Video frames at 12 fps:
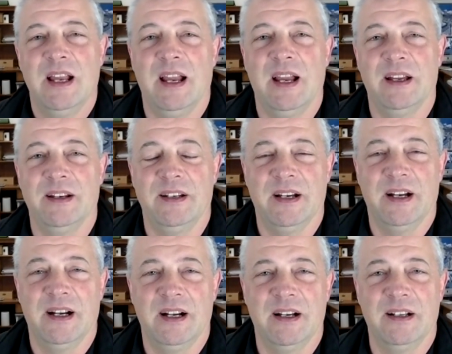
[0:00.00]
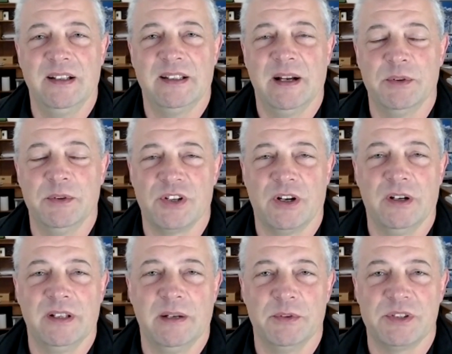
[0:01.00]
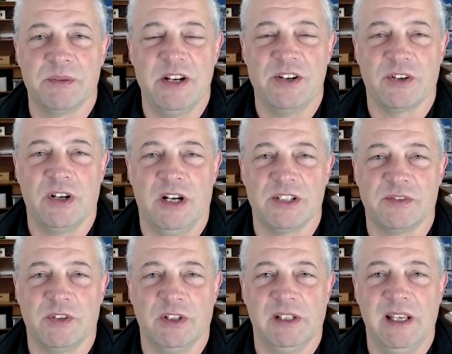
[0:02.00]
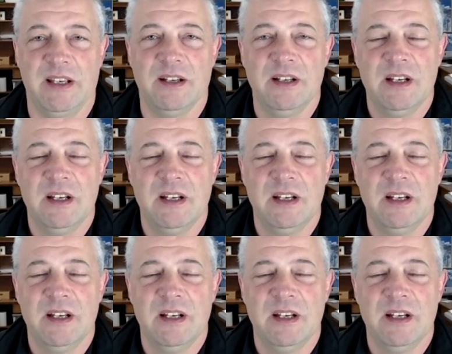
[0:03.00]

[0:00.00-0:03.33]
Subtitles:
and that was the major cause of our leak.